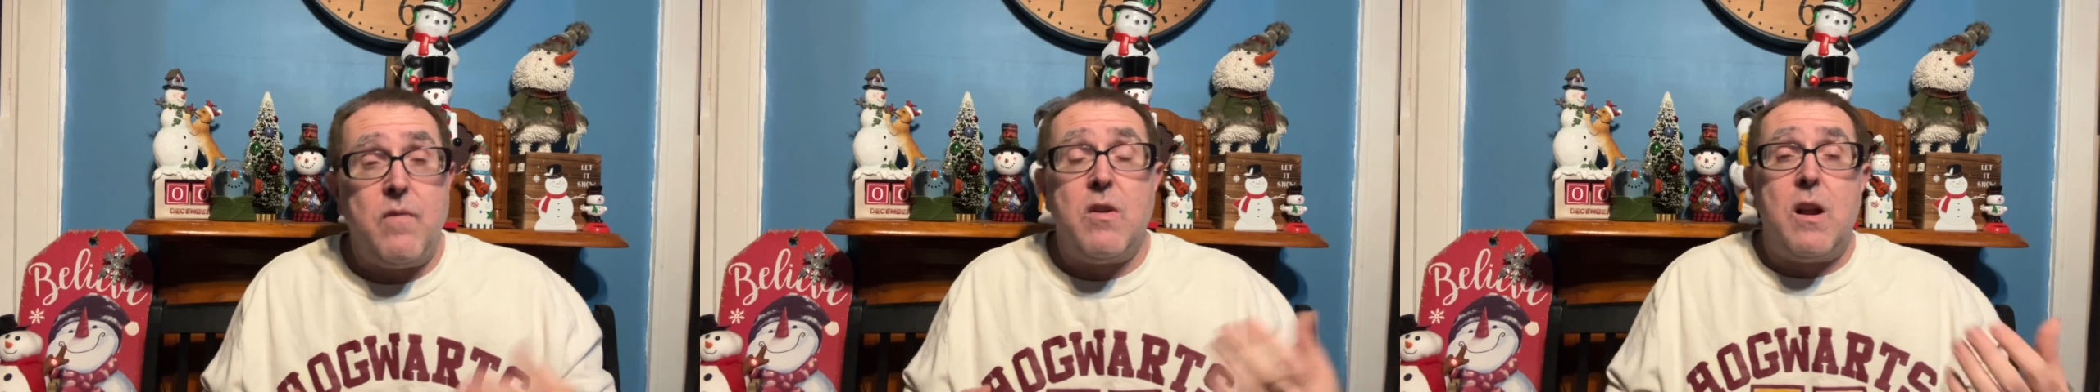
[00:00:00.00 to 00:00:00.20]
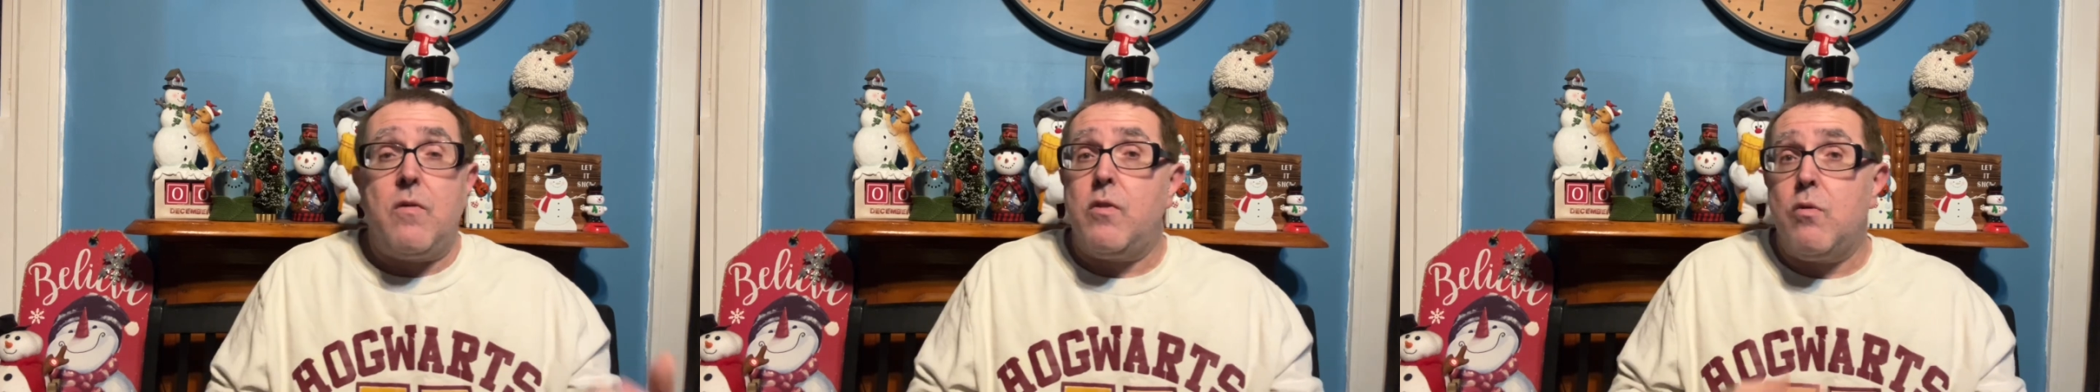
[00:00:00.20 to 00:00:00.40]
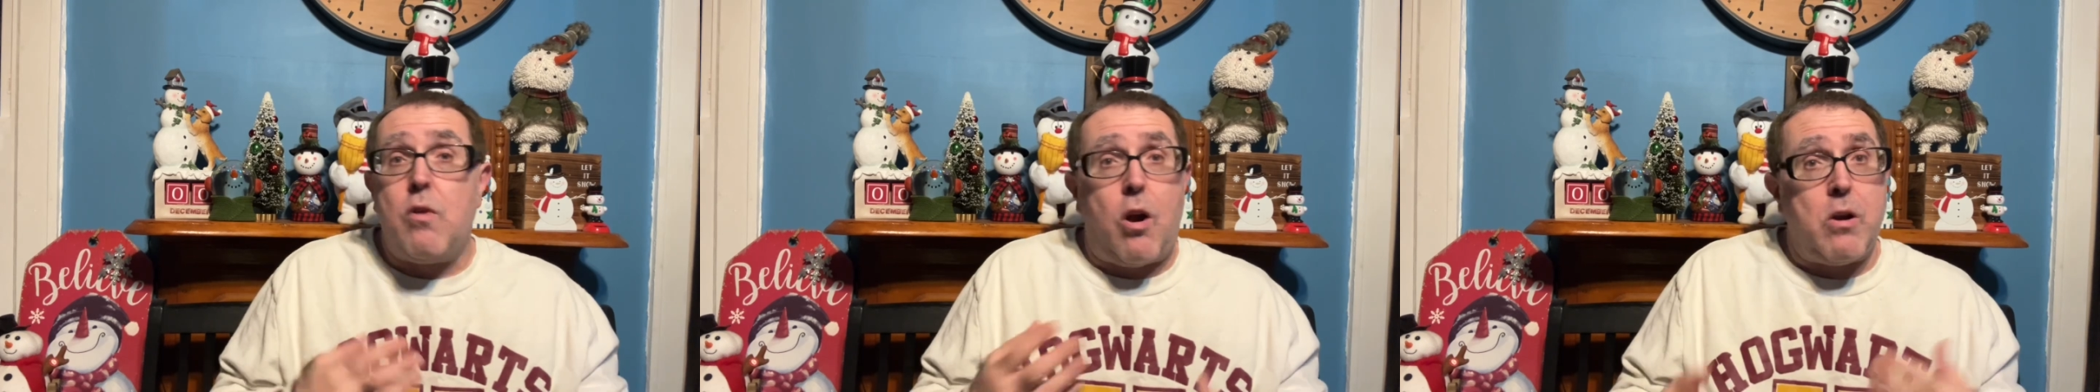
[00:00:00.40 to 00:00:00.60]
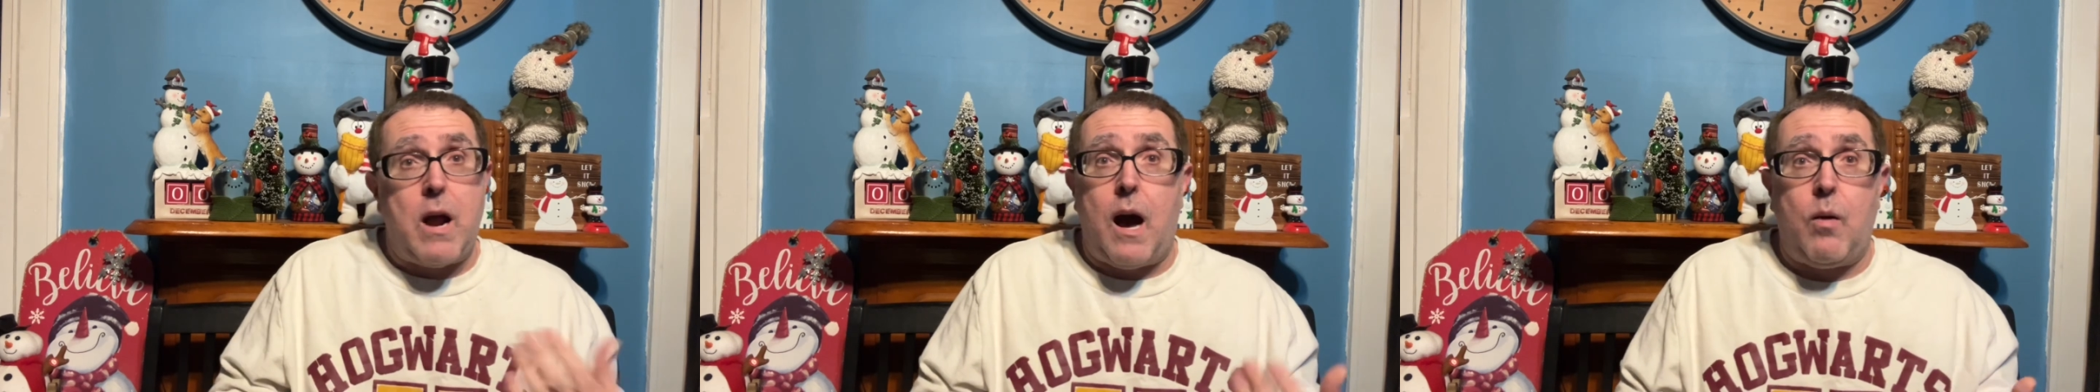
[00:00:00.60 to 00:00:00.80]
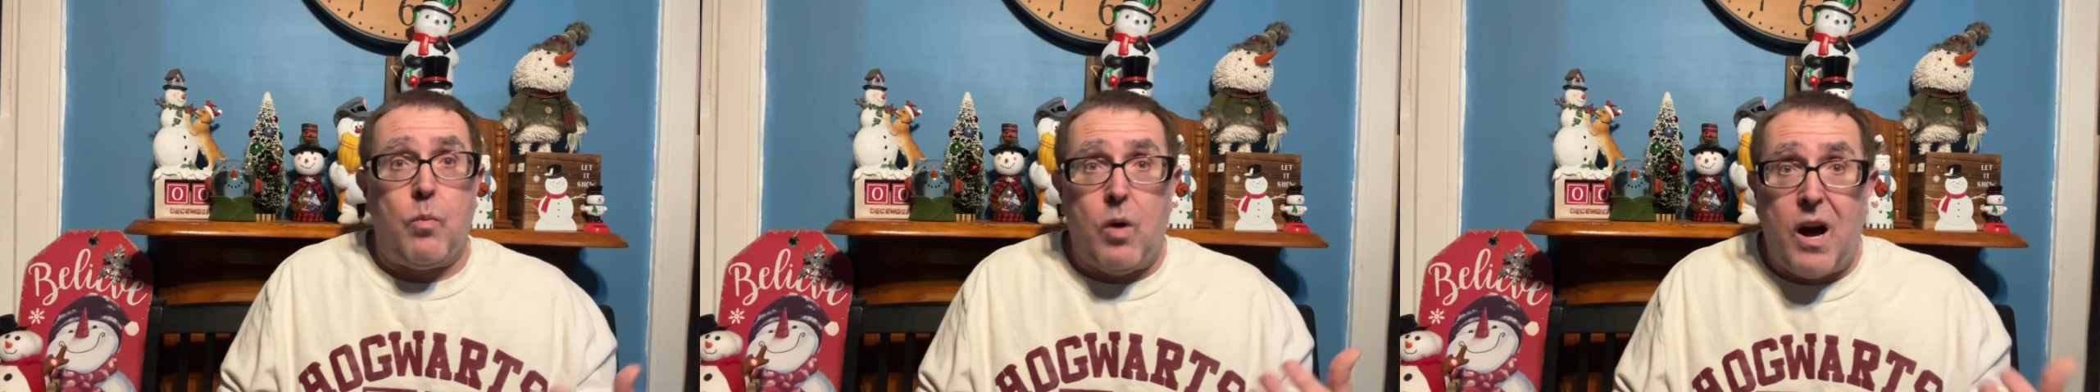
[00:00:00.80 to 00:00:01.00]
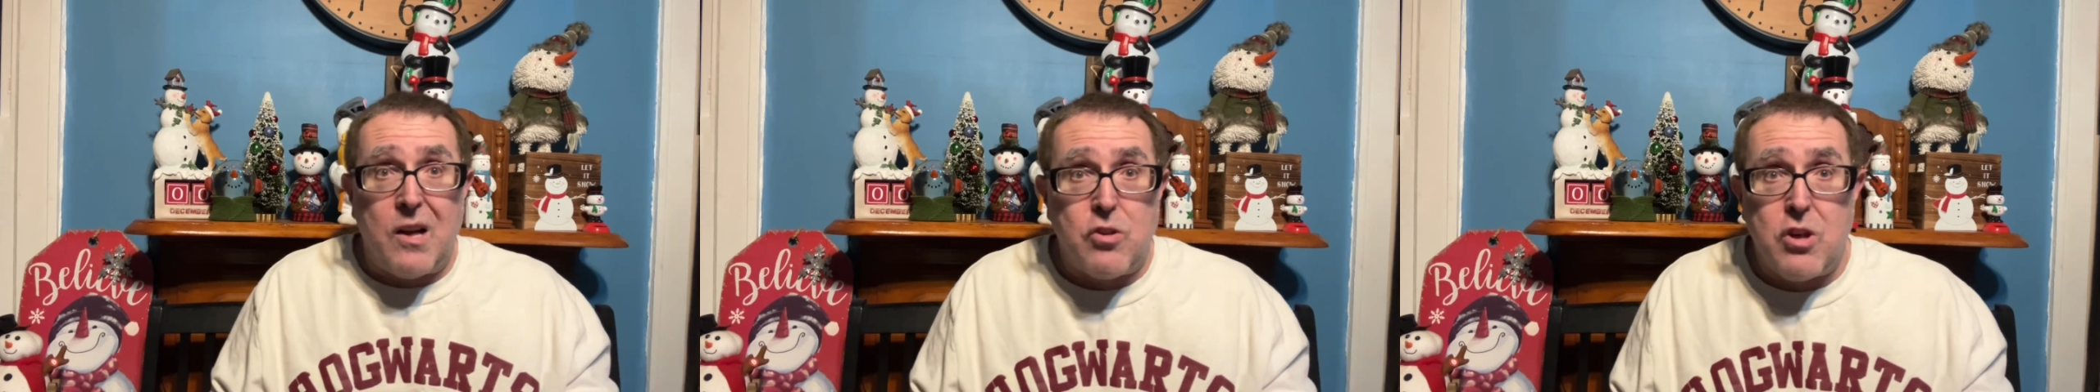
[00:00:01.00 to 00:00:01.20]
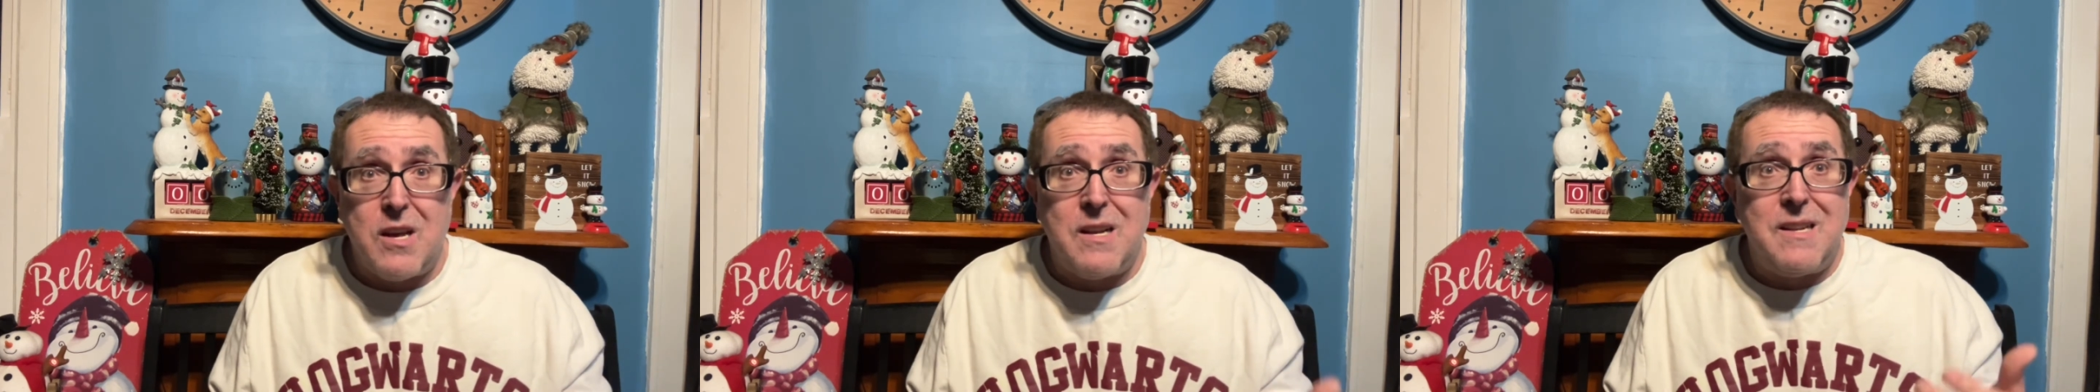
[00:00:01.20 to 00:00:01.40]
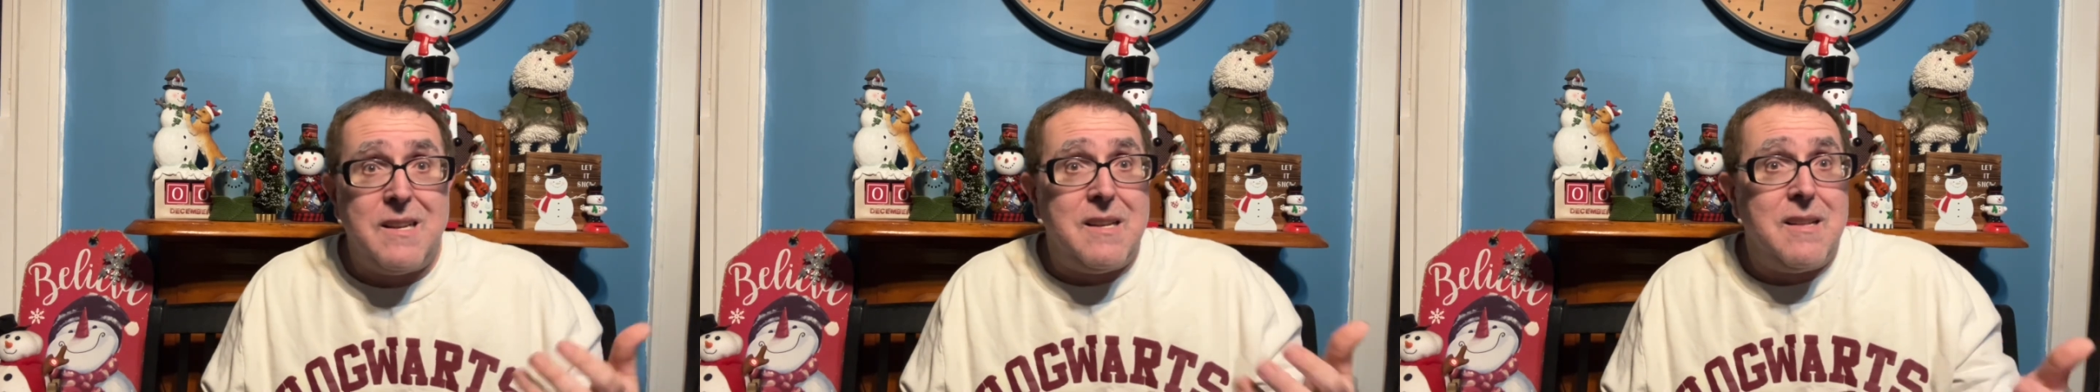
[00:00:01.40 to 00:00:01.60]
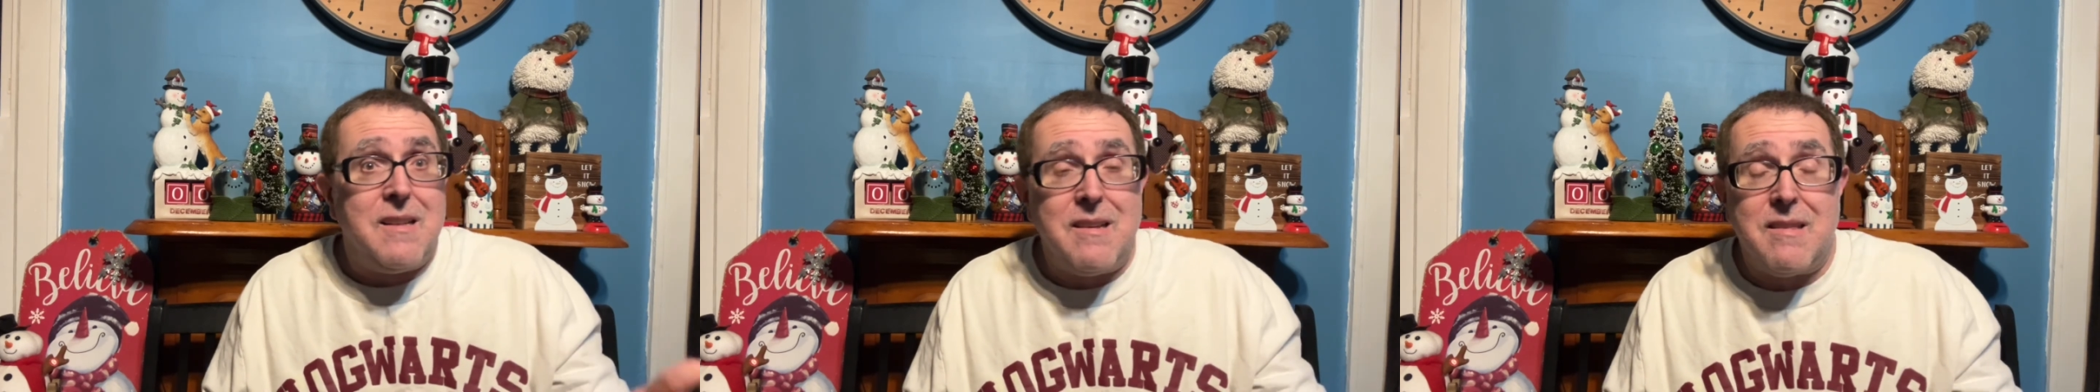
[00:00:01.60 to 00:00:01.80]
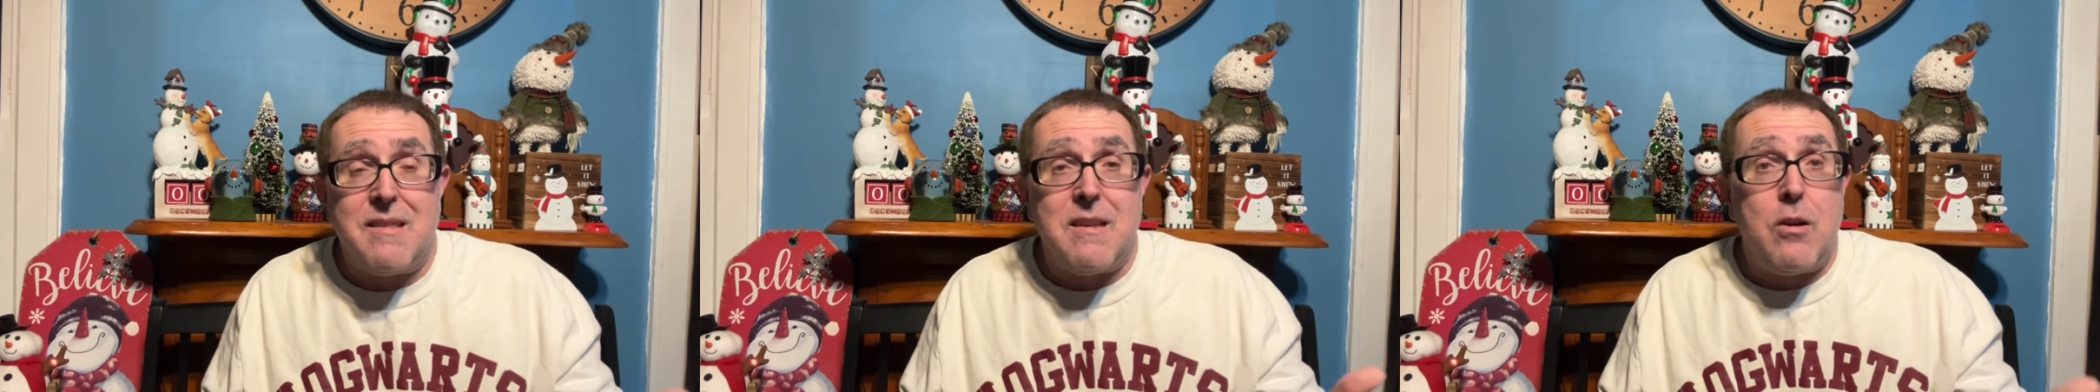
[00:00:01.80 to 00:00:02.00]
And if you are not watching
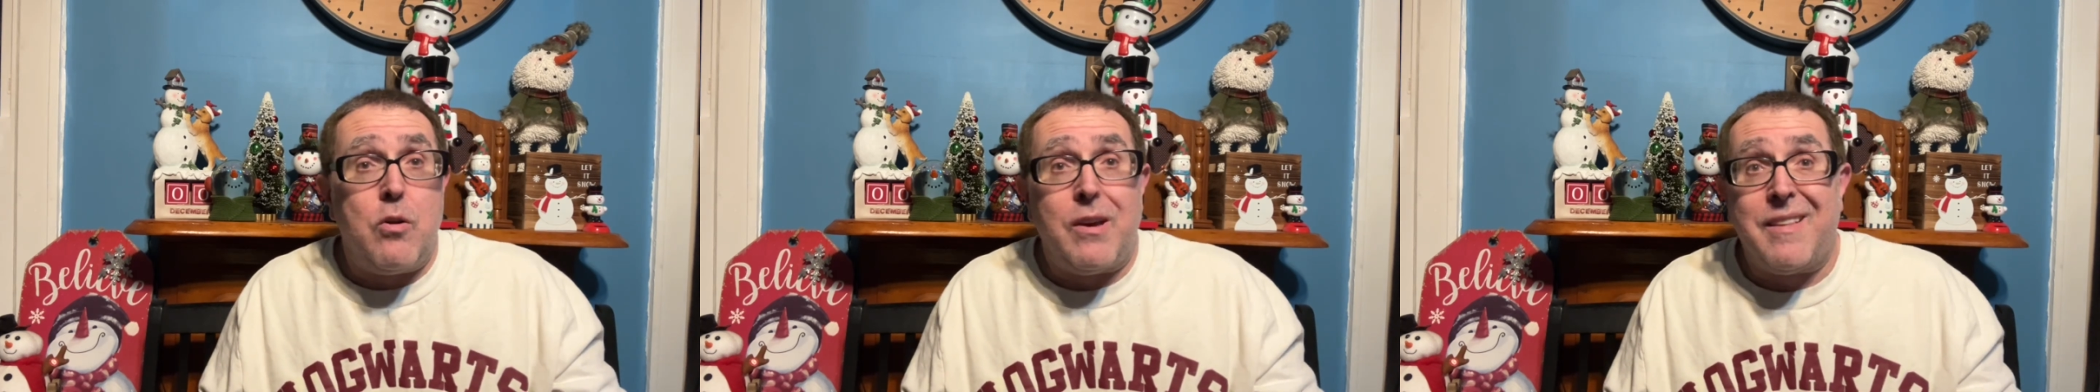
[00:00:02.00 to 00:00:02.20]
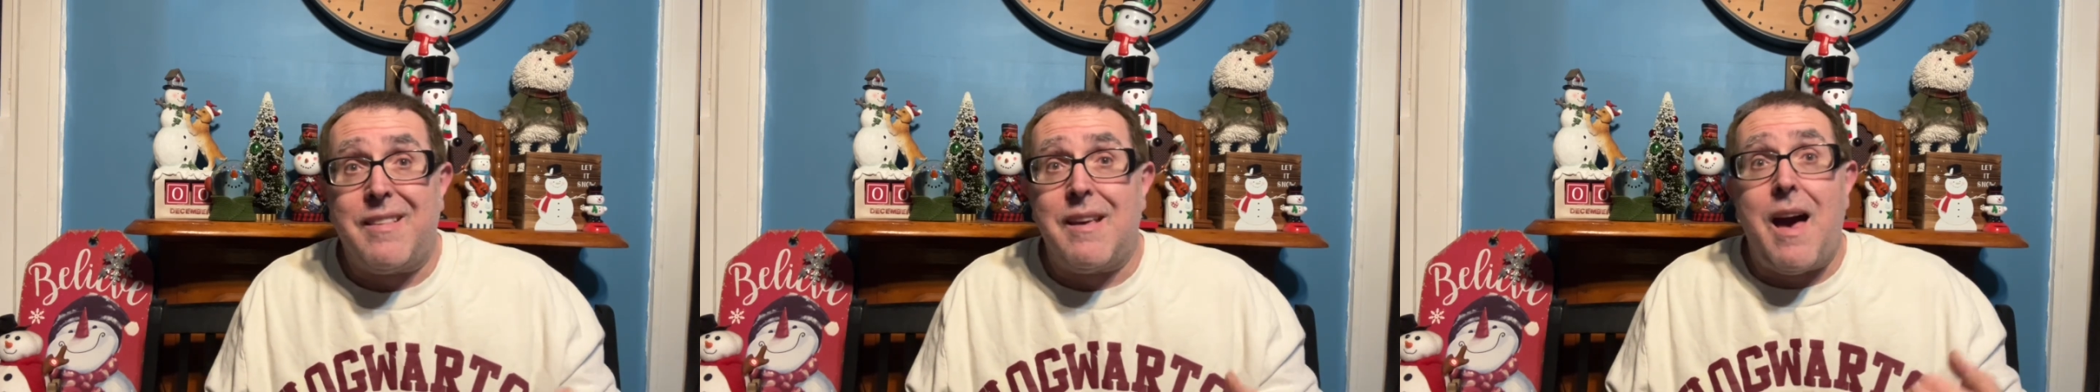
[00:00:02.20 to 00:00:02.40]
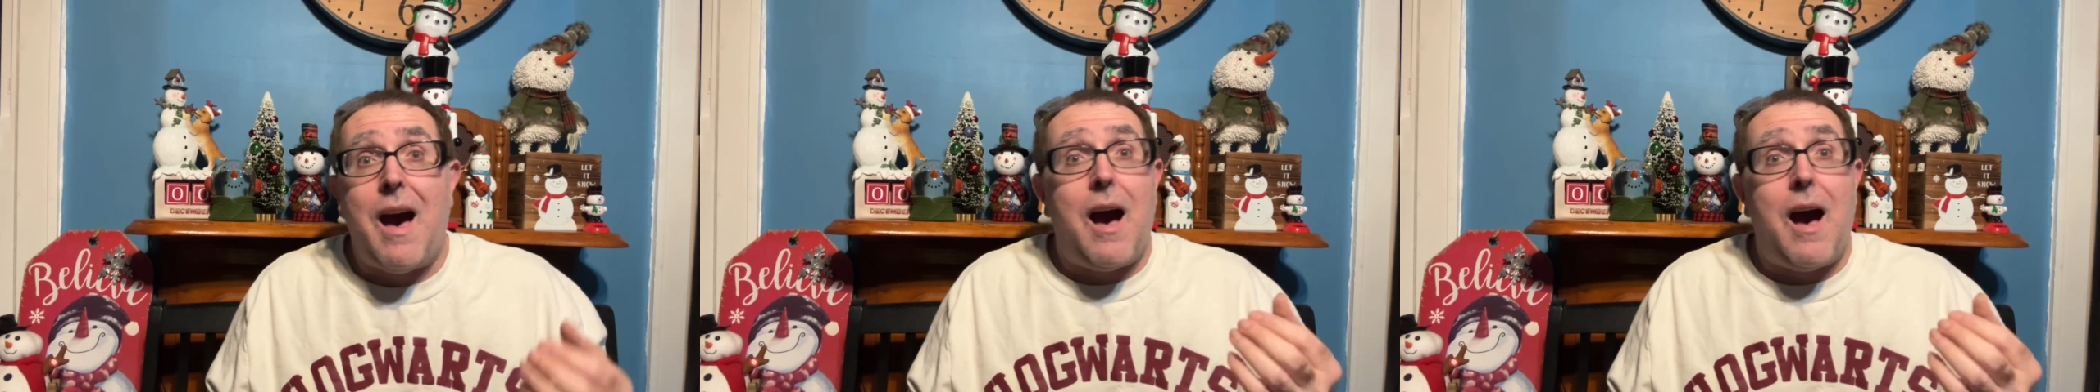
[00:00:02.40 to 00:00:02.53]
this series yet,